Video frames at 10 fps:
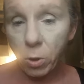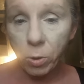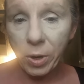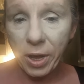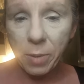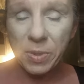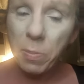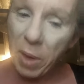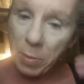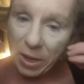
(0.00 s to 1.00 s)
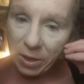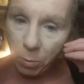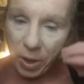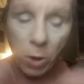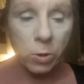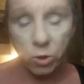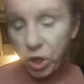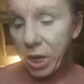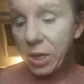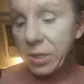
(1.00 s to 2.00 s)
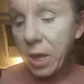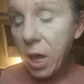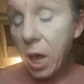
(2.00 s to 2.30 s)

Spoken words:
on our lips, maybe a little bit on our cheeks,